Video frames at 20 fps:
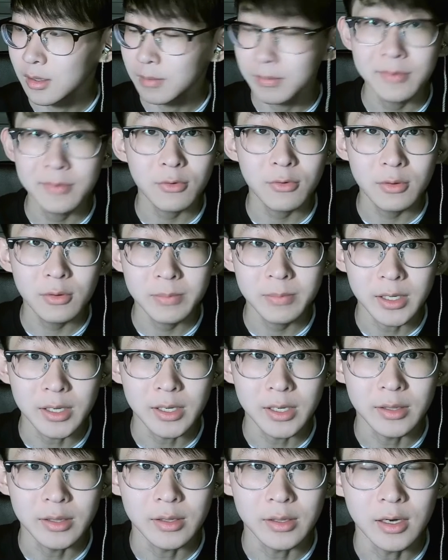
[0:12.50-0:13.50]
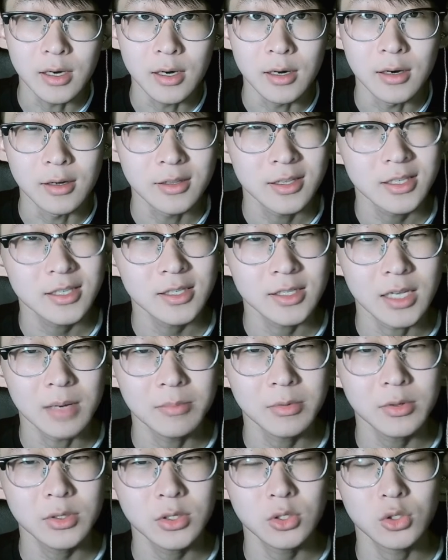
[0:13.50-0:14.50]
Before we begin, this
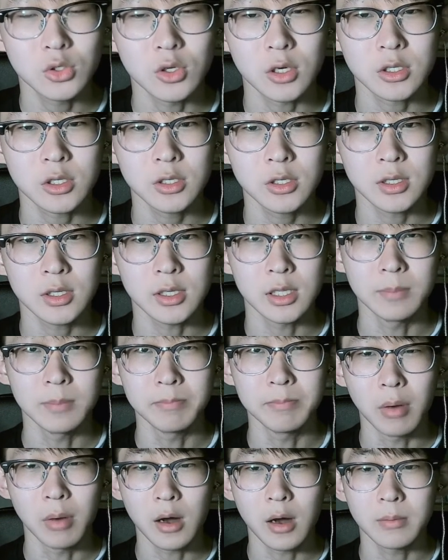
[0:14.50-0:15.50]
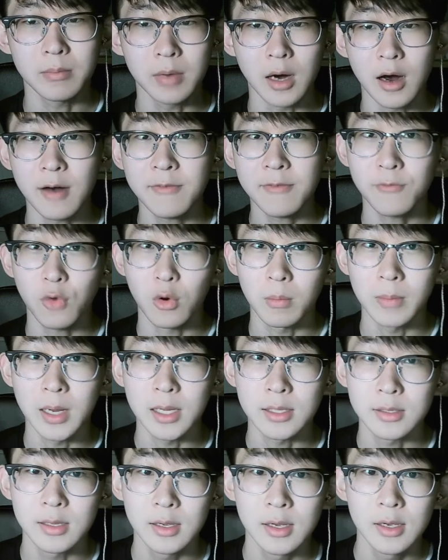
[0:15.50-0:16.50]
demo is structured in a bottom-up
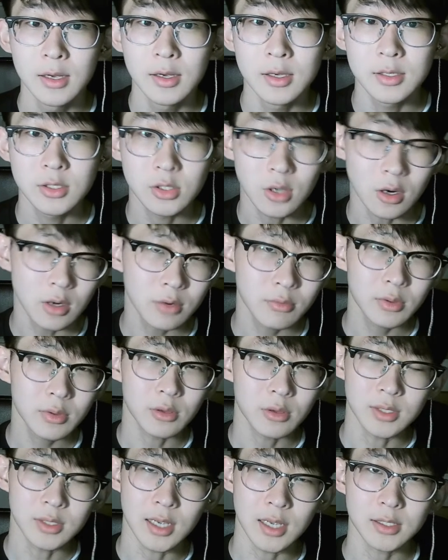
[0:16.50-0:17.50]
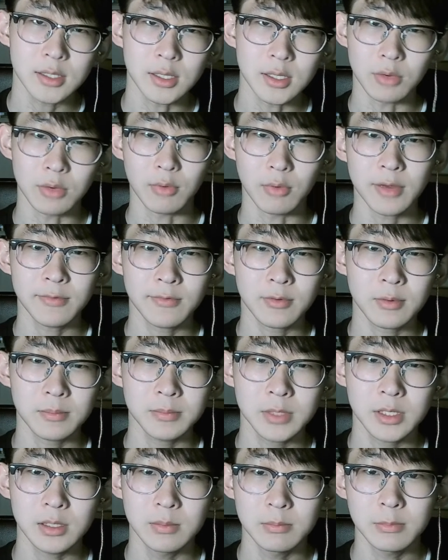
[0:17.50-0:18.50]
format, starting with our testing and
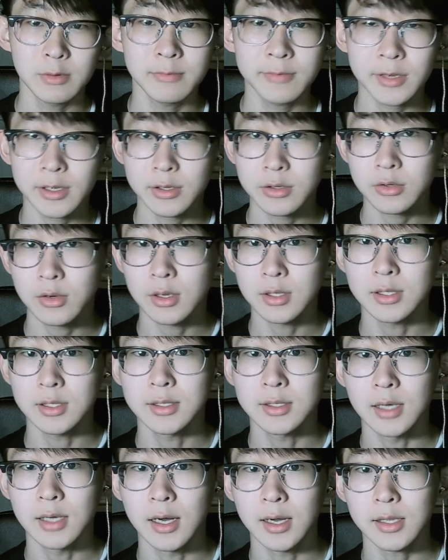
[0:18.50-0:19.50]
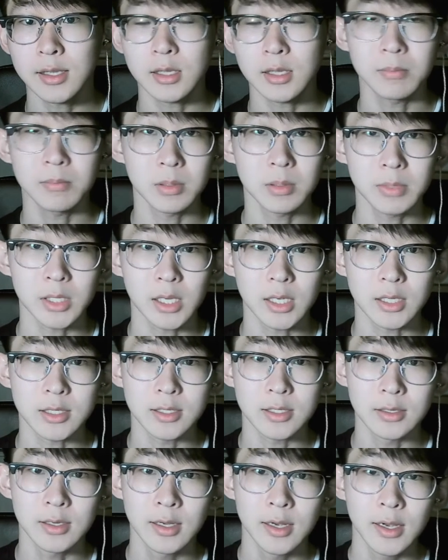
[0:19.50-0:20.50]
waveforms, moving into our design and
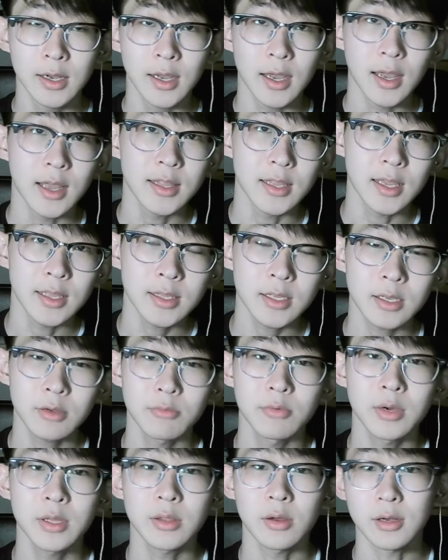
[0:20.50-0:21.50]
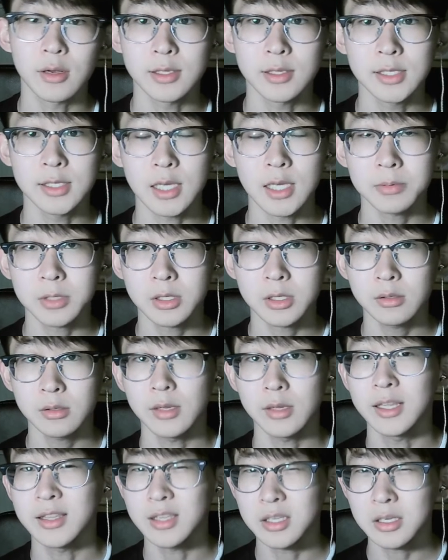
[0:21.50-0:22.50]
implementation, and ending with our conception
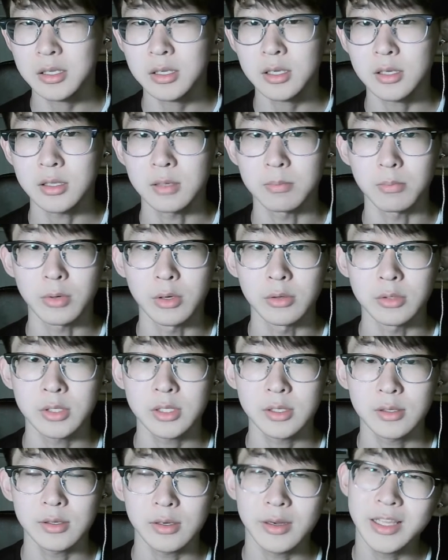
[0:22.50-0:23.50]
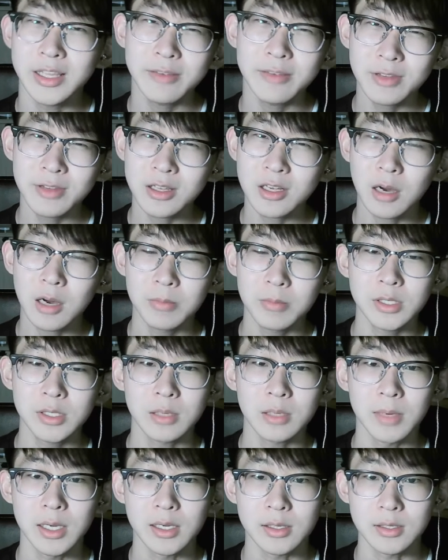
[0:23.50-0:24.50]
and detailed approach, and even a couple
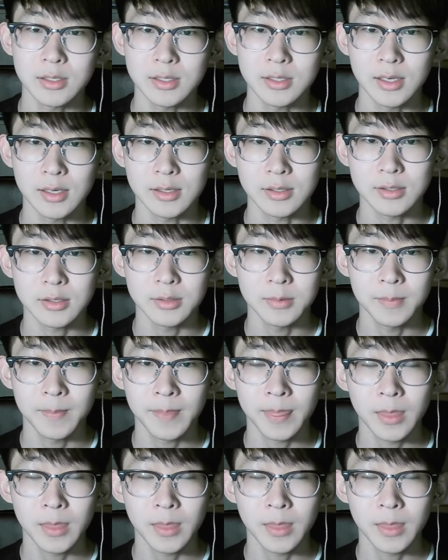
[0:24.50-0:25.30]
schematic designs.